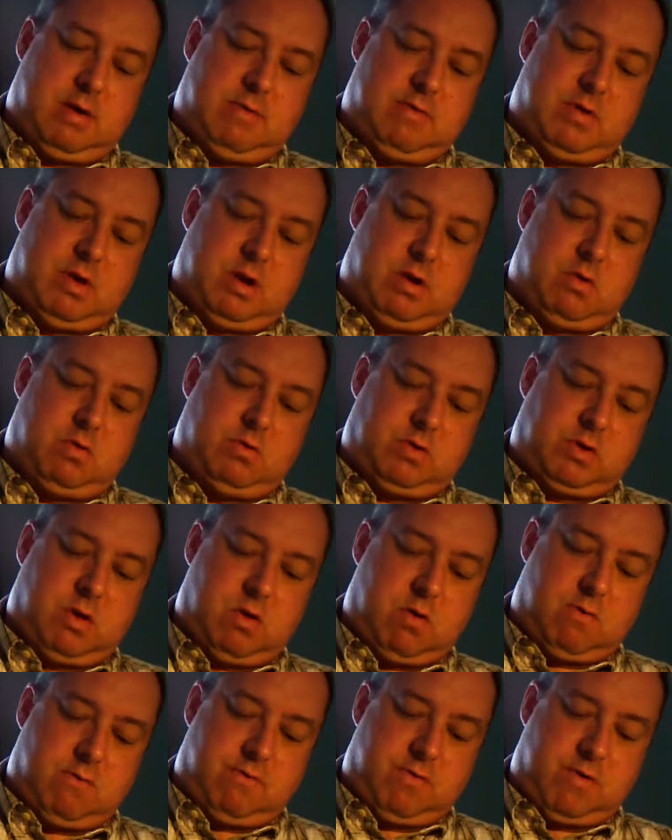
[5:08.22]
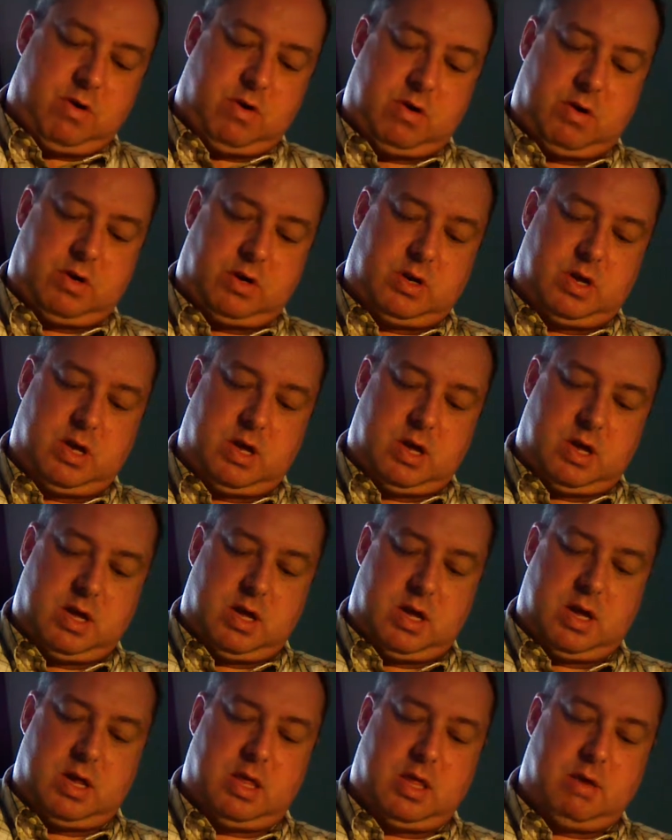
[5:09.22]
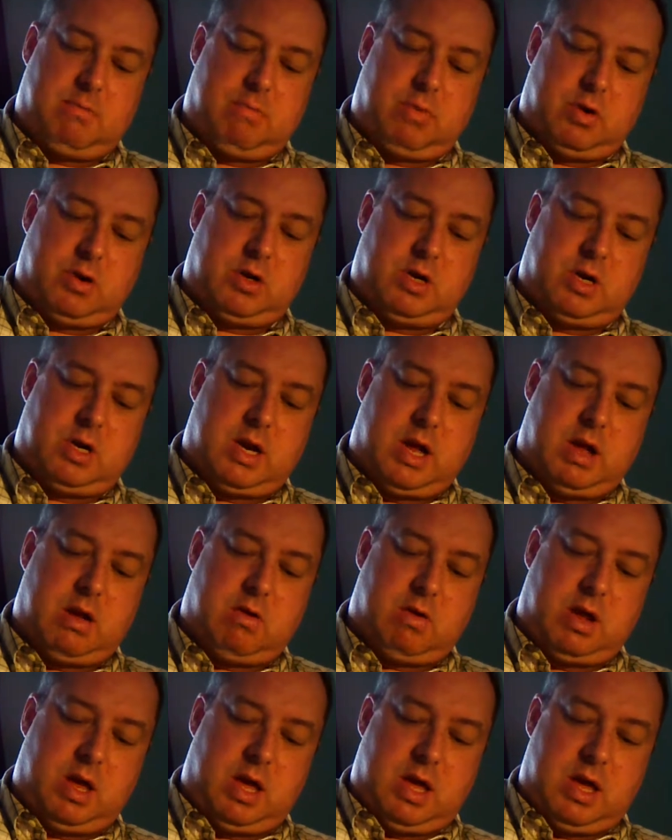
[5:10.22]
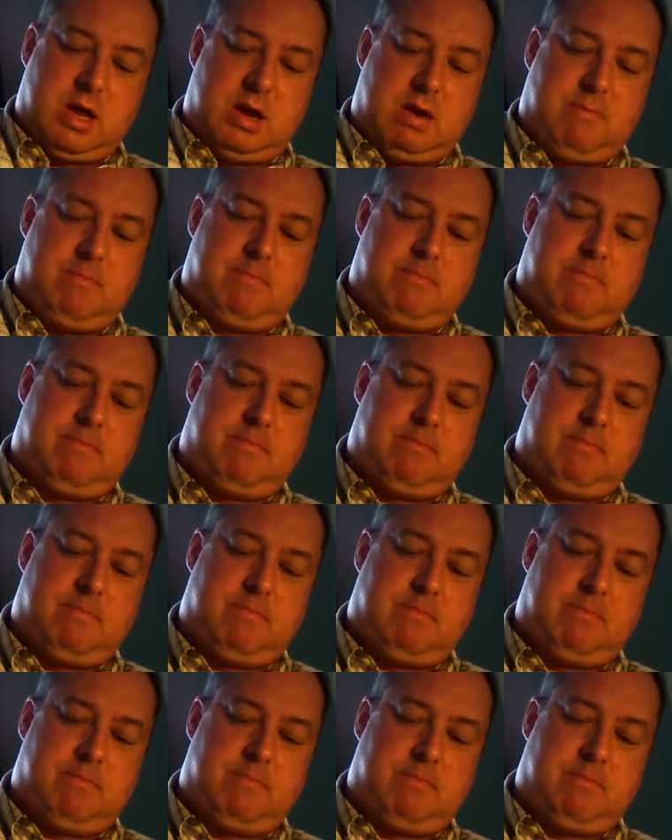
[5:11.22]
the nose cone first, and then push it down in